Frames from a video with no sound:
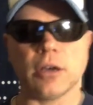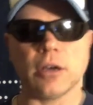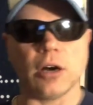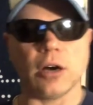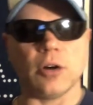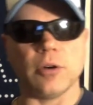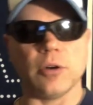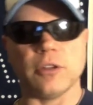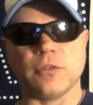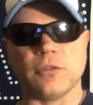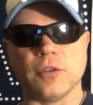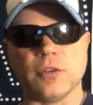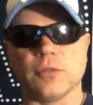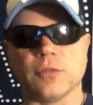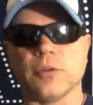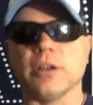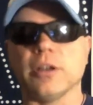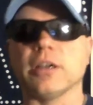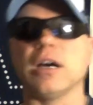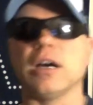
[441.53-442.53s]
Always feel
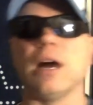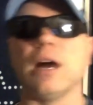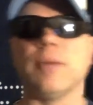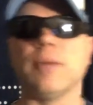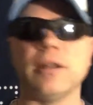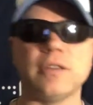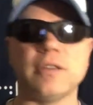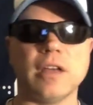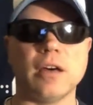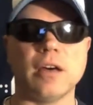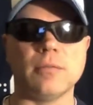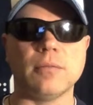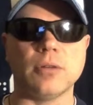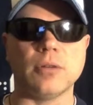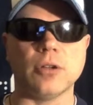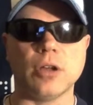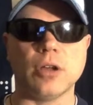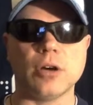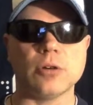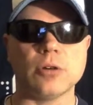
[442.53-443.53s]
free to comment down
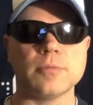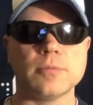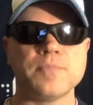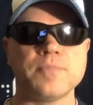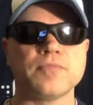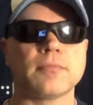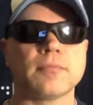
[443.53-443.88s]
below,